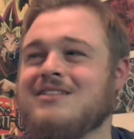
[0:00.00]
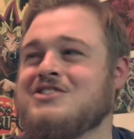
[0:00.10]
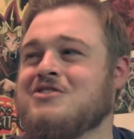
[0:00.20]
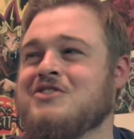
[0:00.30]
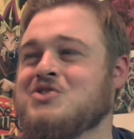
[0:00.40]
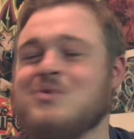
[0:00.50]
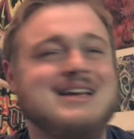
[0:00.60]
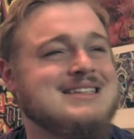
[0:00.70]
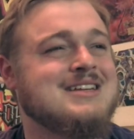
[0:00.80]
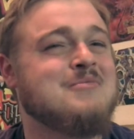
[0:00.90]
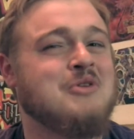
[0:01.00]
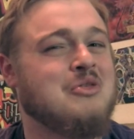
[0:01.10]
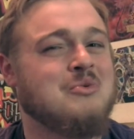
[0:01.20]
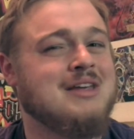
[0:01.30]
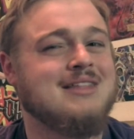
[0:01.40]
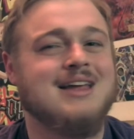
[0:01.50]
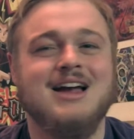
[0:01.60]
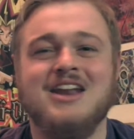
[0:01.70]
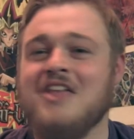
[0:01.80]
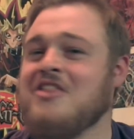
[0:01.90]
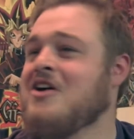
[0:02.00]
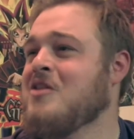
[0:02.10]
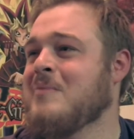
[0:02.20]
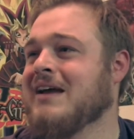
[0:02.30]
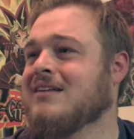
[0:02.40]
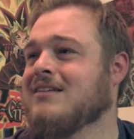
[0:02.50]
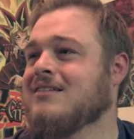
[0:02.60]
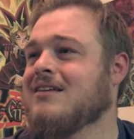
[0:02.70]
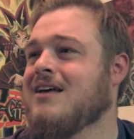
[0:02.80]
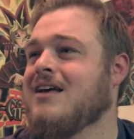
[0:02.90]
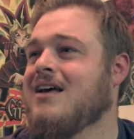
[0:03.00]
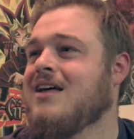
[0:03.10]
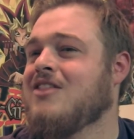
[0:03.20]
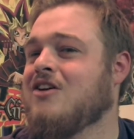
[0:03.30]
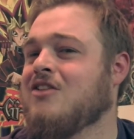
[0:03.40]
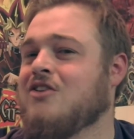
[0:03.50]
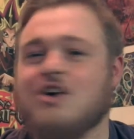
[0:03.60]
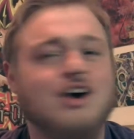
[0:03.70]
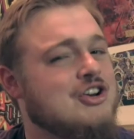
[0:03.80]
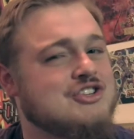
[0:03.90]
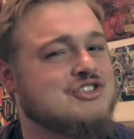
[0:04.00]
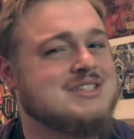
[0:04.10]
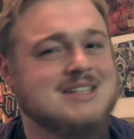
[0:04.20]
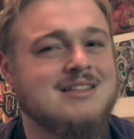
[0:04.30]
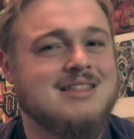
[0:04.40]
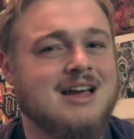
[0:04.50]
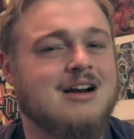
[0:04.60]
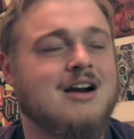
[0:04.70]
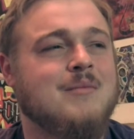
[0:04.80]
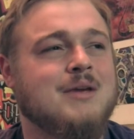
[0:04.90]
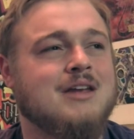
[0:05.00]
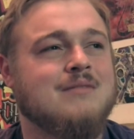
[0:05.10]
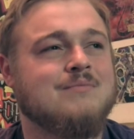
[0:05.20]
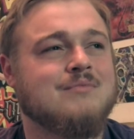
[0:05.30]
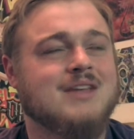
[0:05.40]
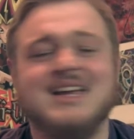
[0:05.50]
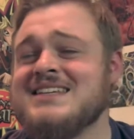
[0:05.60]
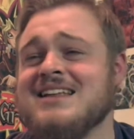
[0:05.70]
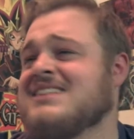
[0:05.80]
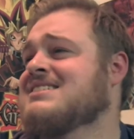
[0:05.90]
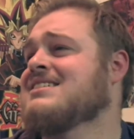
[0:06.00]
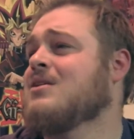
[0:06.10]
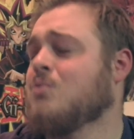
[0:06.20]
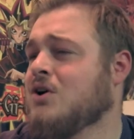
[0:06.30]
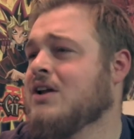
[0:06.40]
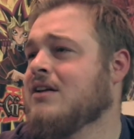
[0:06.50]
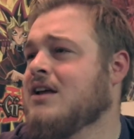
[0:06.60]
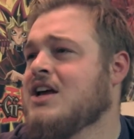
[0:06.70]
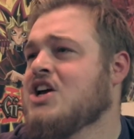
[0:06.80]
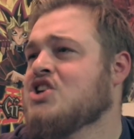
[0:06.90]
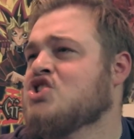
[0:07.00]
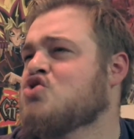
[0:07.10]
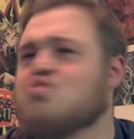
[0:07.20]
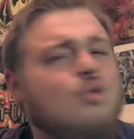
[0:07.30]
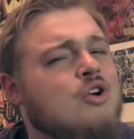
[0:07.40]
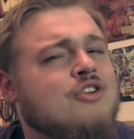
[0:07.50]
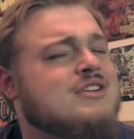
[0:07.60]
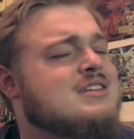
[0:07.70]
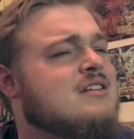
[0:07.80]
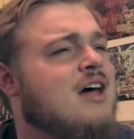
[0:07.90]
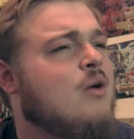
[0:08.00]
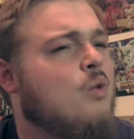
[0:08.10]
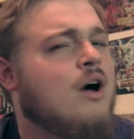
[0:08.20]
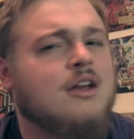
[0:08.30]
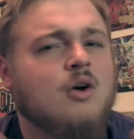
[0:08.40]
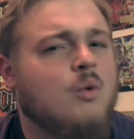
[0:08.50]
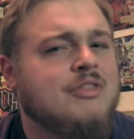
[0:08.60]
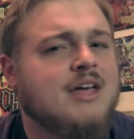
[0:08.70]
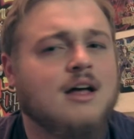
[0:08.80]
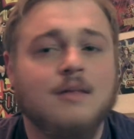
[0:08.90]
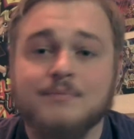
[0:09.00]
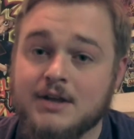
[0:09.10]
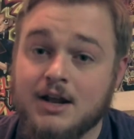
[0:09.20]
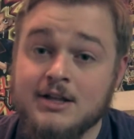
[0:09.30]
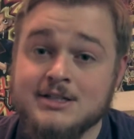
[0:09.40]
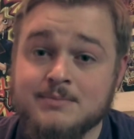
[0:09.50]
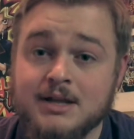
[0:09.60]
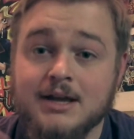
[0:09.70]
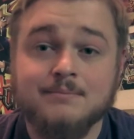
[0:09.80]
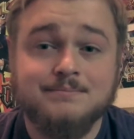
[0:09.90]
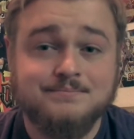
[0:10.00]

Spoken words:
Chillfish, why is this number 3? They had nothing on the ban list. Their cards are still there. I mean, E-Telly is still at 1. Destroyer is still at 1. What the hell? I'll explain.